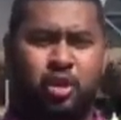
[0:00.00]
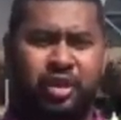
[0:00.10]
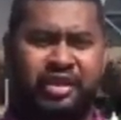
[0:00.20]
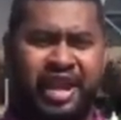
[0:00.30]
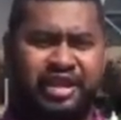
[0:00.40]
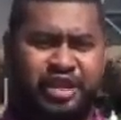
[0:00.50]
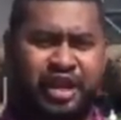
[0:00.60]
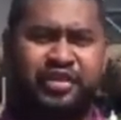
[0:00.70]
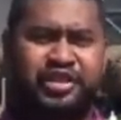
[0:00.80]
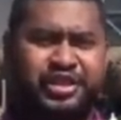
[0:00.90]
with cane
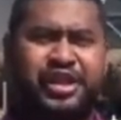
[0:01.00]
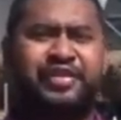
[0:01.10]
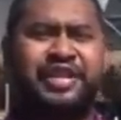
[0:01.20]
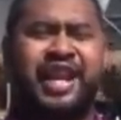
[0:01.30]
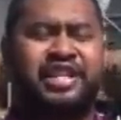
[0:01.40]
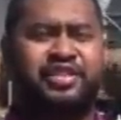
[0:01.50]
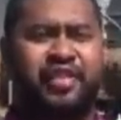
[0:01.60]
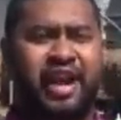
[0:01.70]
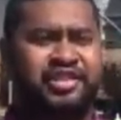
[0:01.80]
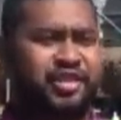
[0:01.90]
drivers traveling as
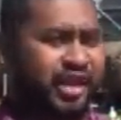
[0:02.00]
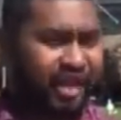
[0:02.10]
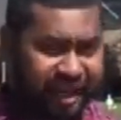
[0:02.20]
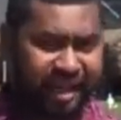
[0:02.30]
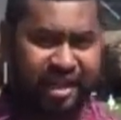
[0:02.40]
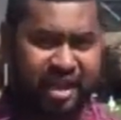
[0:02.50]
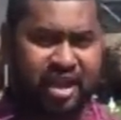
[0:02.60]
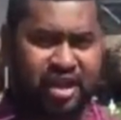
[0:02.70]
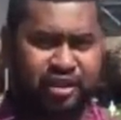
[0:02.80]
far as Rakiraki